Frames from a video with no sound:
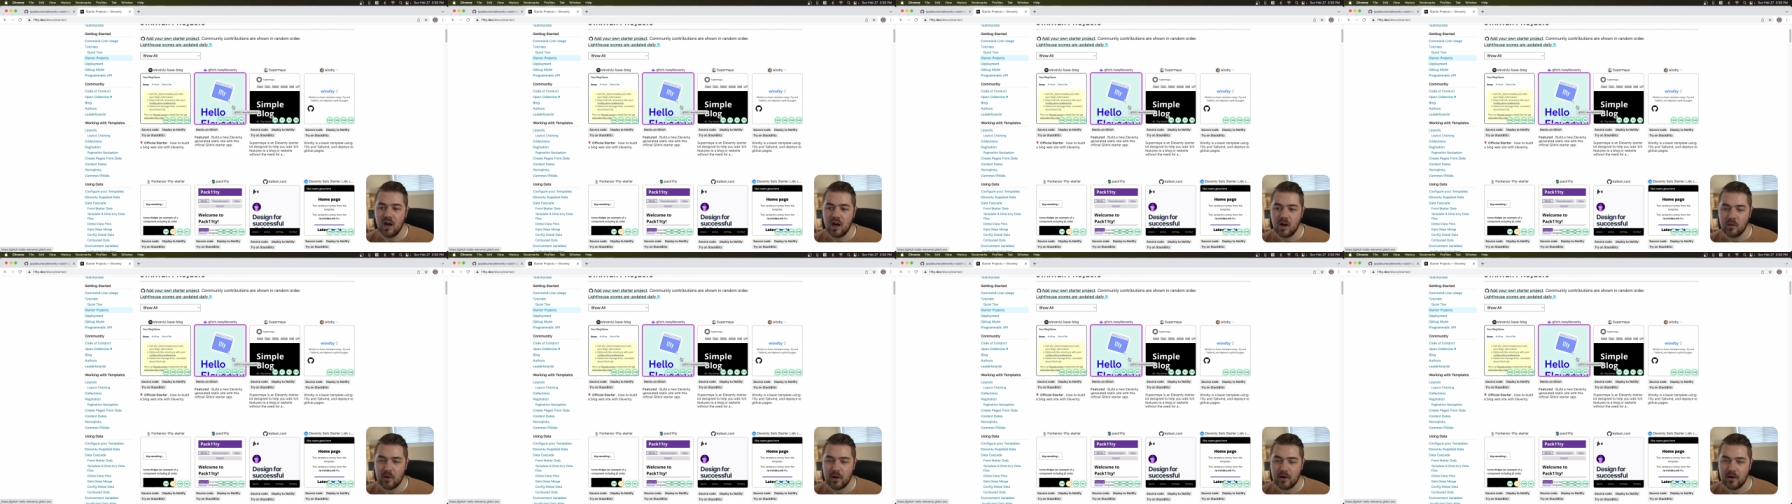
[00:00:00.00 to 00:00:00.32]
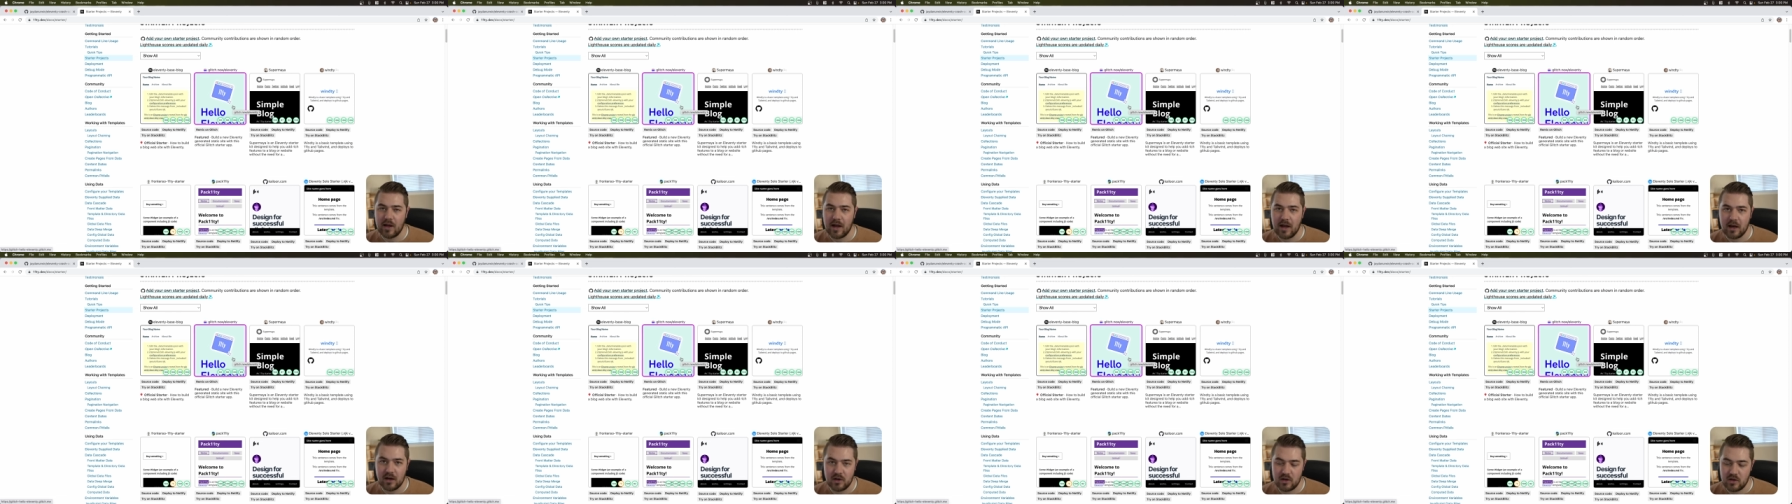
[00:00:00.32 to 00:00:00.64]

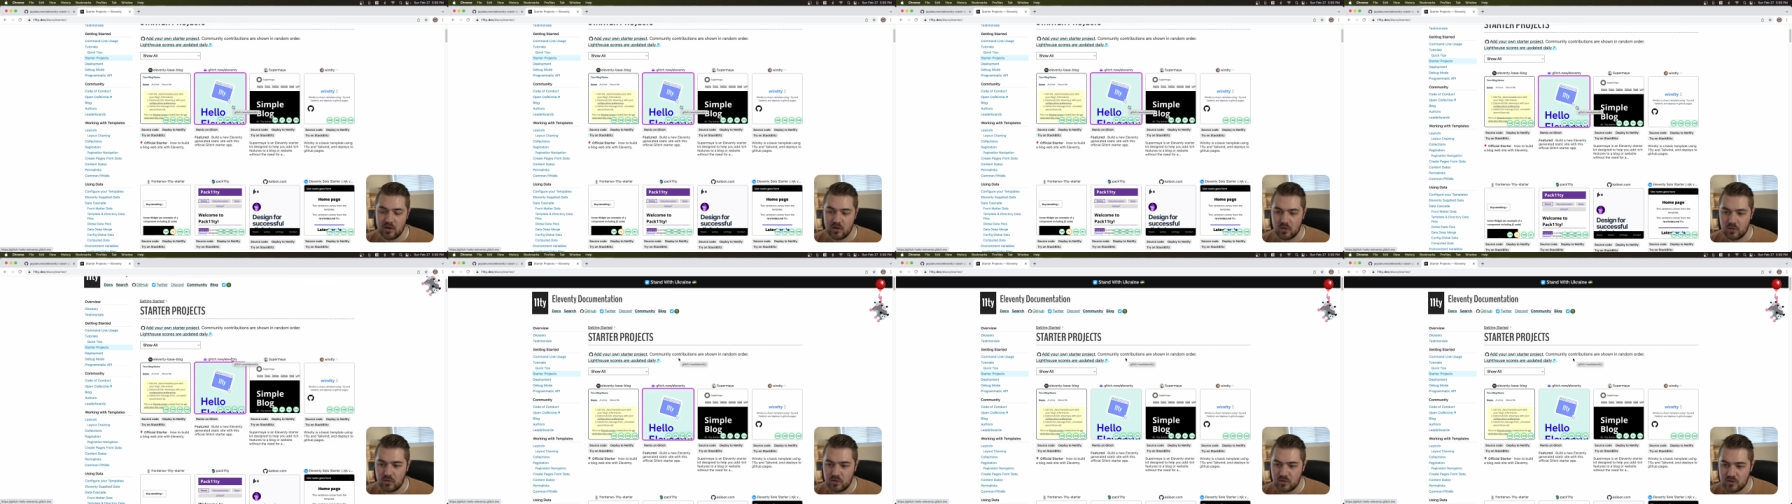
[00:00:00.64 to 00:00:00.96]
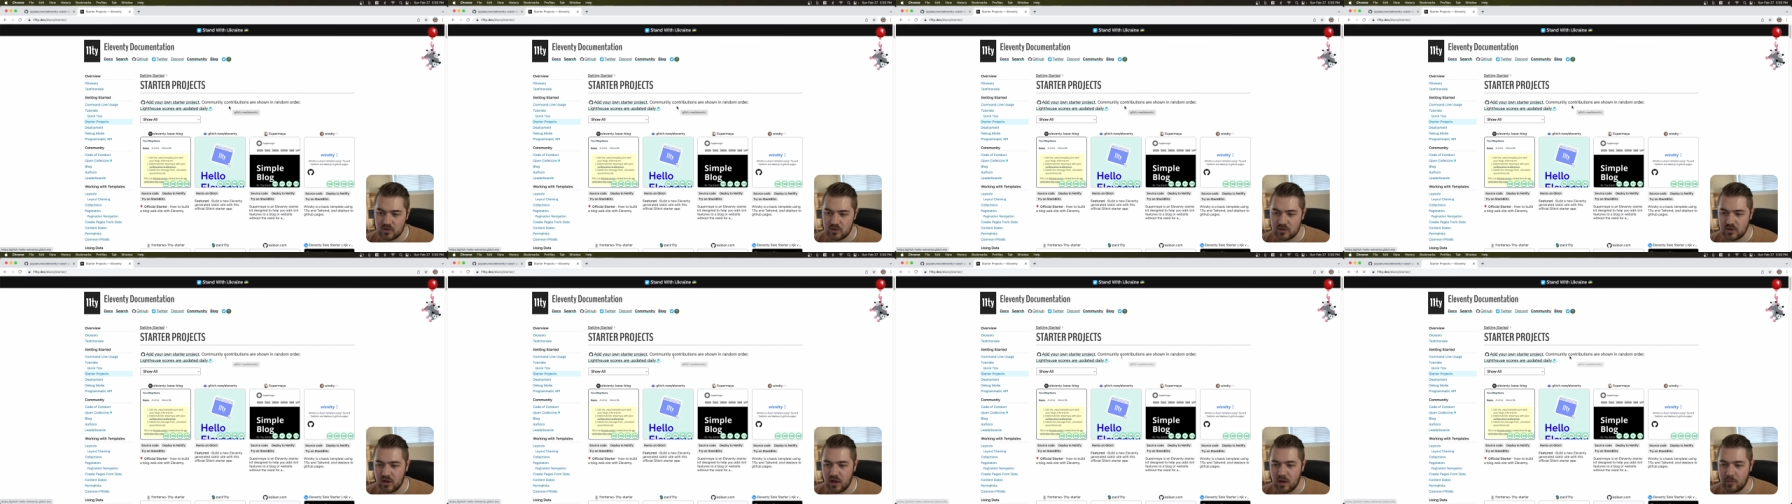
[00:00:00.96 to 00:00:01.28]
around how to
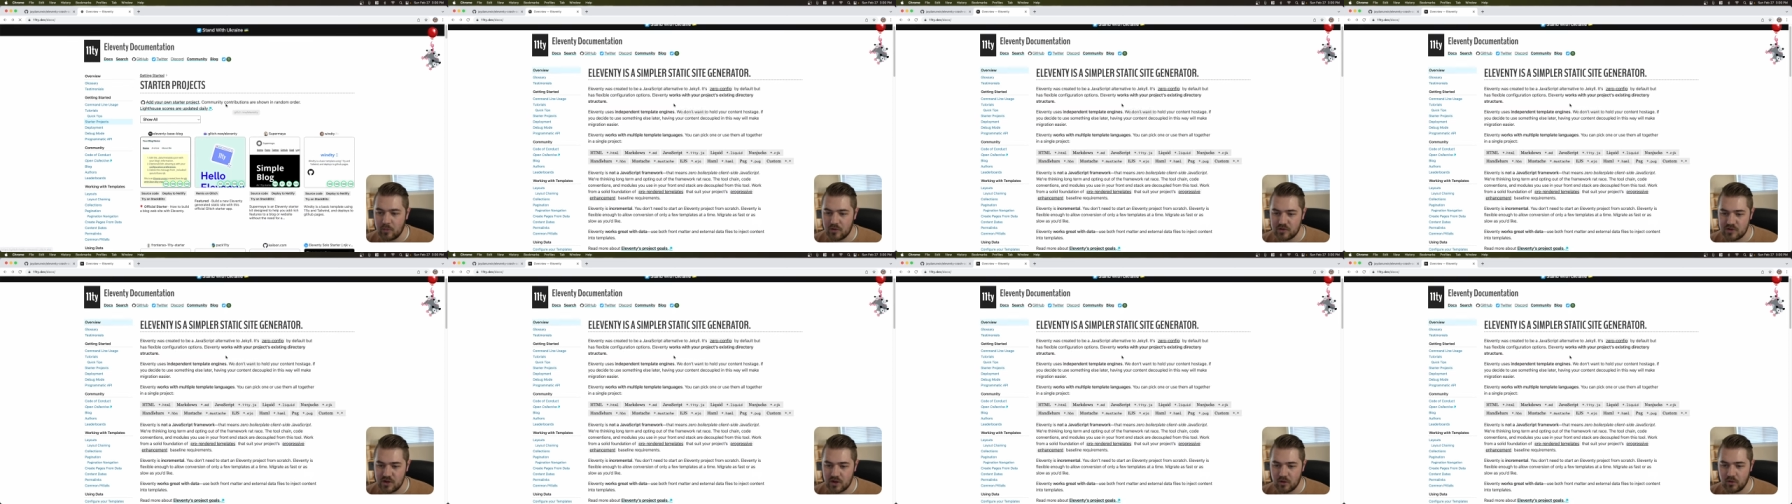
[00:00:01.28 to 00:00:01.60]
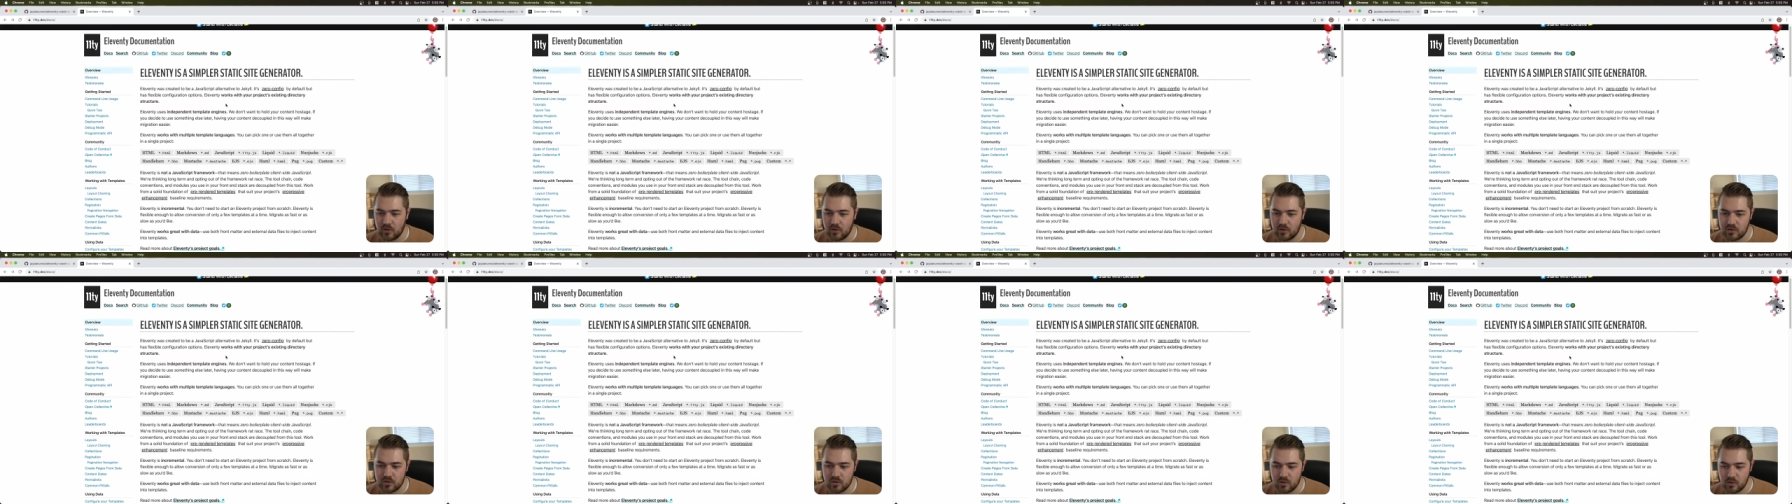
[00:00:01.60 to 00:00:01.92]
use a
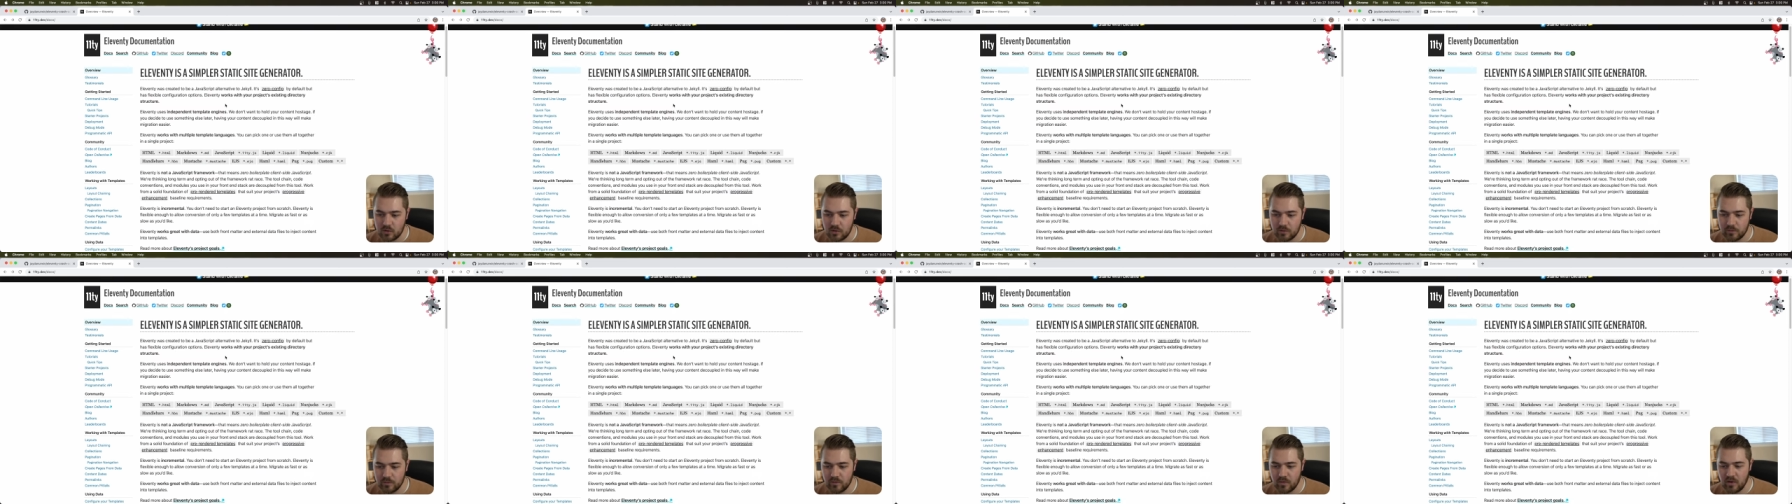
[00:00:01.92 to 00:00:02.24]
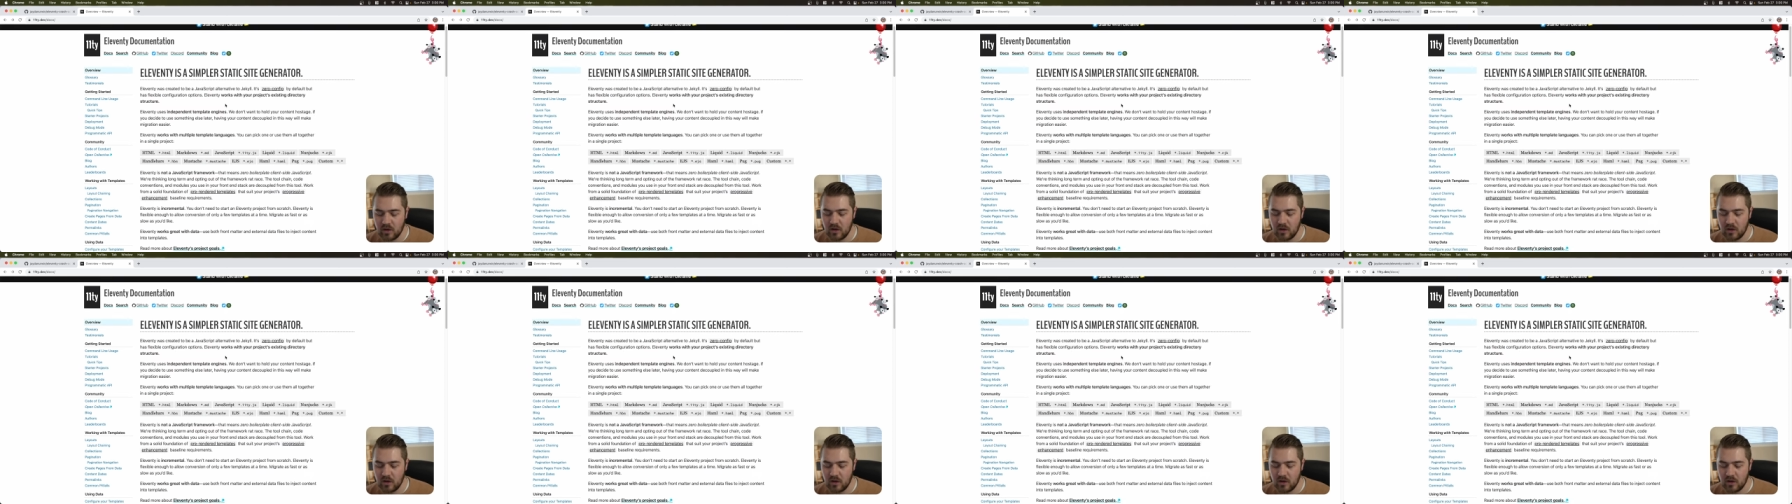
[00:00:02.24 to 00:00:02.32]
particular tool.